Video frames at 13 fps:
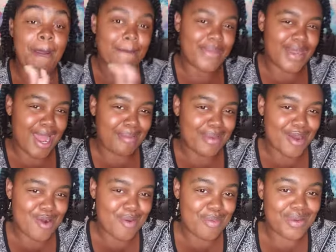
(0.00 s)
But I'm gonna
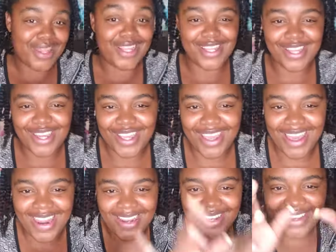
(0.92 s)
open it and look at
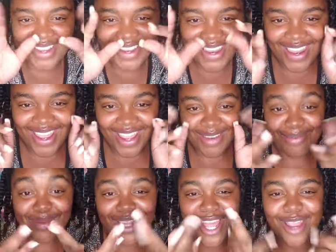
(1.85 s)
it and
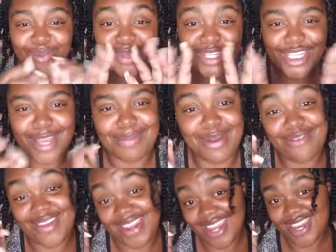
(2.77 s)
play with some of
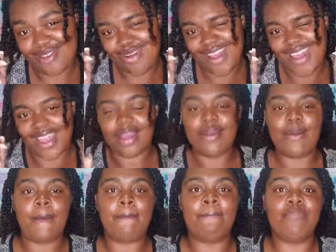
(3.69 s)
it anyway.
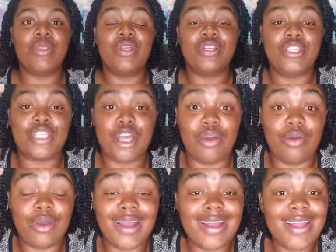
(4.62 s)

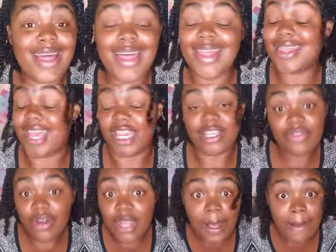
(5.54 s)
So, thanks
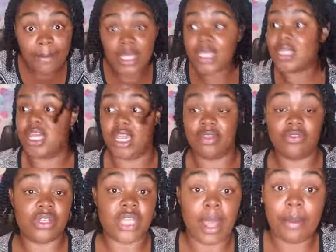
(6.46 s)
for coming. Thanks for
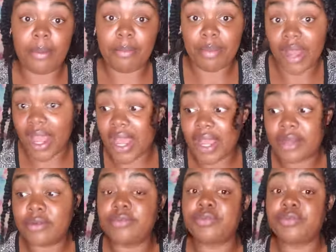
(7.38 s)
stopping by.